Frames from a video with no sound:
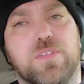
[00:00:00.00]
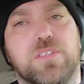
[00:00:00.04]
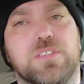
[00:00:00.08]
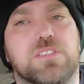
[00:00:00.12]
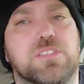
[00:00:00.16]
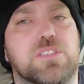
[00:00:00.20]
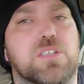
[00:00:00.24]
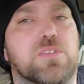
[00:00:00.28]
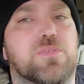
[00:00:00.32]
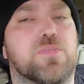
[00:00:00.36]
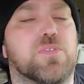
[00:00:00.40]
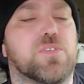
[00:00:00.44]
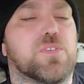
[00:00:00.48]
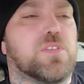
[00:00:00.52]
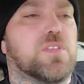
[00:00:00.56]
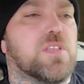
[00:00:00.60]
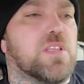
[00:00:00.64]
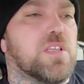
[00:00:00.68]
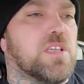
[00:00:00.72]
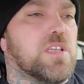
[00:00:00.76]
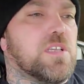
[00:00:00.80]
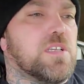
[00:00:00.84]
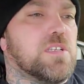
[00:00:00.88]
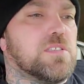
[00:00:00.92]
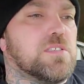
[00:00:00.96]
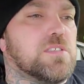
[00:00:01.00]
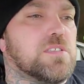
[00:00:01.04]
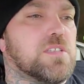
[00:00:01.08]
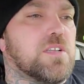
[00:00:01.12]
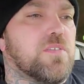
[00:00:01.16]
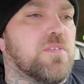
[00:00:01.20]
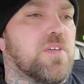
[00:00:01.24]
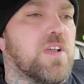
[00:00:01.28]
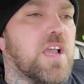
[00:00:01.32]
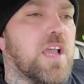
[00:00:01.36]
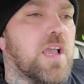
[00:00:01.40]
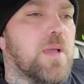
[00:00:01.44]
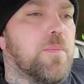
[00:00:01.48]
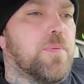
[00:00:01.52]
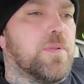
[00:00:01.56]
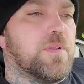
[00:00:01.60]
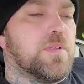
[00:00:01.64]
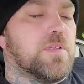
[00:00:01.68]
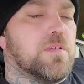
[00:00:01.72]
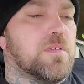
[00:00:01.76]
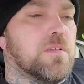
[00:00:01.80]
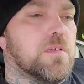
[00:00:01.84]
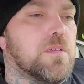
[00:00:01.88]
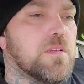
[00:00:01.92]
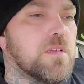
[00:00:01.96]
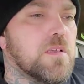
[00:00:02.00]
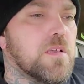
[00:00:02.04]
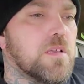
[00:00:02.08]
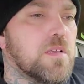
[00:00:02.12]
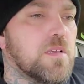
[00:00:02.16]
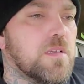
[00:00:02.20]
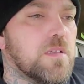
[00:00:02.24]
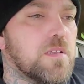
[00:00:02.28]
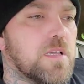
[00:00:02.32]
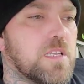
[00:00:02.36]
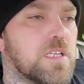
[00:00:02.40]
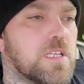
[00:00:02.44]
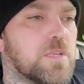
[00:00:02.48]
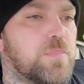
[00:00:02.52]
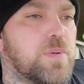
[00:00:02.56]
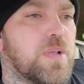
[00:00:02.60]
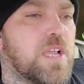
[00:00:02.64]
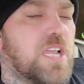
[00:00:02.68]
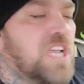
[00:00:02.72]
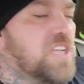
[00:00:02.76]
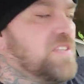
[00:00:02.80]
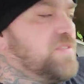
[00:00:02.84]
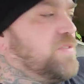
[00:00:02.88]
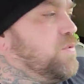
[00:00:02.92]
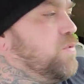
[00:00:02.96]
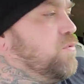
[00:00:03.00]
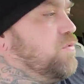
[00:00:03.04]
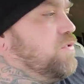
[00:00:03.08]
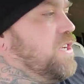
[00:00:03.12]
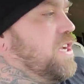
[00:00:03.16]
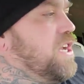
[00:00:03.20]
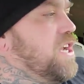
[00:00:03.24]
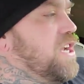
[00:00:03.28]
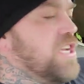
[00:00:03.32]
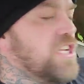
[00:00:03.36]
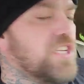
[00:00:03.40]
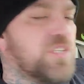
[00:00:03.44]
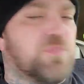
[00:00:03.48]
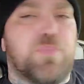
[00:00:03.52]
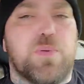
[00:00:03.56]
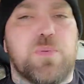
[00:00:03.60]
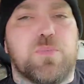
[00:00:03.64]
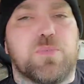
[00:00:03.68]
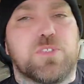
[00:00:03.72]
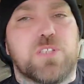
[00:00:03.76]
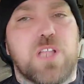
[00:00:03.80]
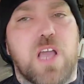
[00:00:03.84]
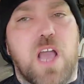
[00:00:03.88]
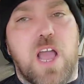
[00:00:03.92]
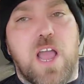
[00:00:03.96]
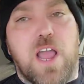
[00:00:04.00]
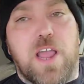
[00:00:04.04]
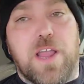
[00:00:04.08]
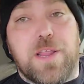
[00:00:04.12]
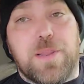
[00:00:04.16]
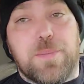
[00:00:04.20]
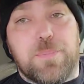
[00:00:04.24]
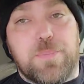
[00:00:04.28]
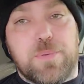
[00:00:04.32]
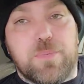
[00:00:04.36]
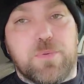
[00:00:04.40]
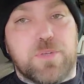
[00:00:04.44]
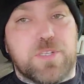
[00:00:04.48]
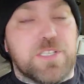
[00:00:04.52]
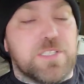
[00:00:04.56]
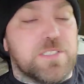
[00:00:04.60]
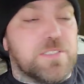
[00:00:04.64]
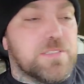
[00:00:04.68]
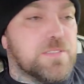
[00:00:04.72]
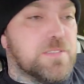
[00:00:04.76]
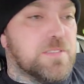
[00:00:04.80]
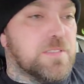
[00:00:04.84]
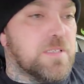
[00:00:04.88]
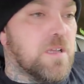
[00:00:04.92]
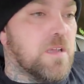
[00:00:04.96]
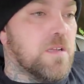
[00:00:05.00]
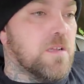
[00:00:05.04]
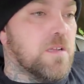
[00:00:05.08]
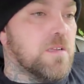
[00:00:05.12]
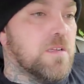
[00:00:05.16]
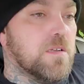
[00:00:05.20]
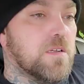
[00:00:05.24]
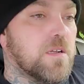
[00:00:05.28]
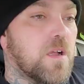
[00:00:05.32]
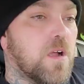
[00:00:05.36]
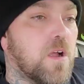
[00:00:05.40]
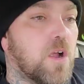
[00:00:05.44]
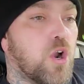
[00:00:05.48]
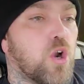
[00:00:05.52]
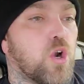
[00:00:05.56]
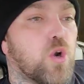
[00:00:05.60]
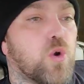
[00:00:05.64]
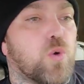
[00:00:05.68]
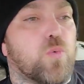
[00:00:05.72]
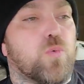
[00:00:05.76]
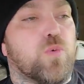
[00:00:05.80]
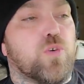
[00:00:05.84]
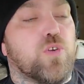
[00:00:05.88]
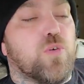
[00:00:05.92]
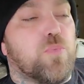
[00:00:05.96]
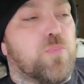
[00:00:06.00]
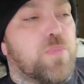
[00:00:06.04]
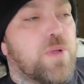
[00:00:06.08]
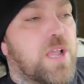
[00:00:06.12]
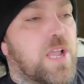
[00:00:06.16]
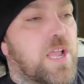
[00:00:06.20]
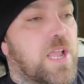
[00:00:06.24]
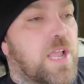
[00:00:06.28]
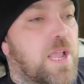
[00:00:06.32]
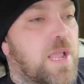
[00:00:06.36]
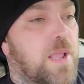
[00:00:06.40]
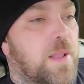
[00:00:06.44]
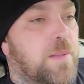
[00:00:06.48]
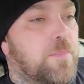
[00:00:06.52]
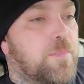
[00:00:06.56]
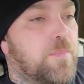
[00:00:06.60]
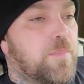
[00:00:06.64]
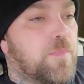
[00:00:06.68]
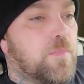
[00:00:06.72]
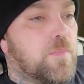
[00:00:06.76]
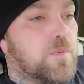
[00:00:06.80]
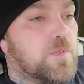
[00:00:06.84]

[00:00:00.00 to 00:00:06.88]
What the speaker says: these different things that have happened in the past few years. People dying, people getting hurt real bad.